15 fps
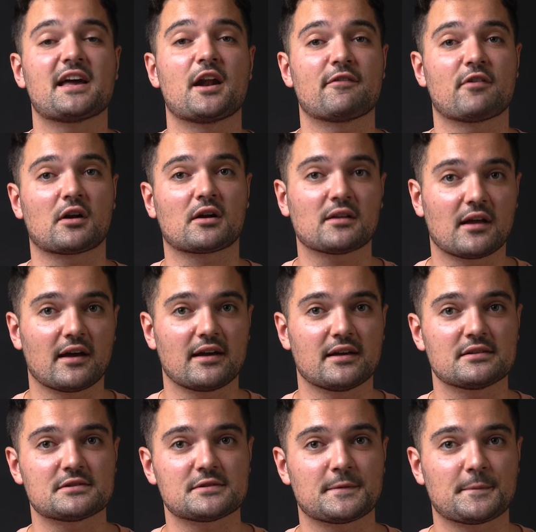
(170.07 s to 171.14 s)
and of our
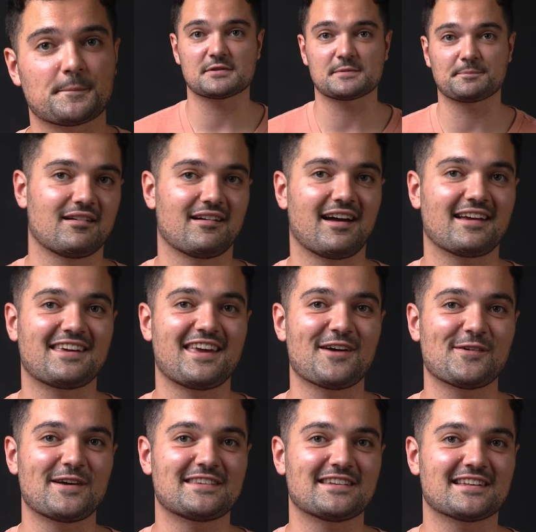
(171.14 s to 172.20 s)
clients. I
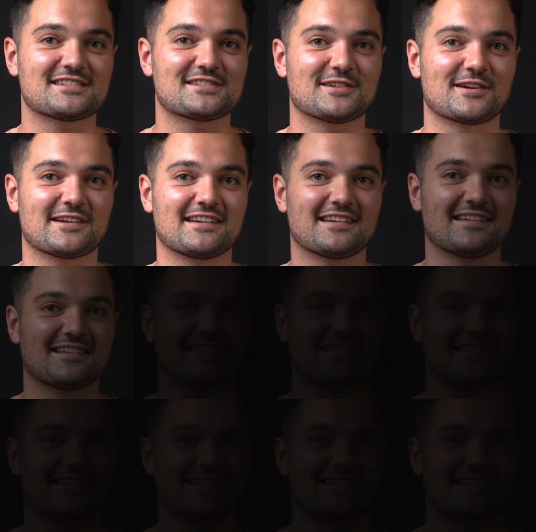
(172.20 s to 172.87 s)
can't wait to get started.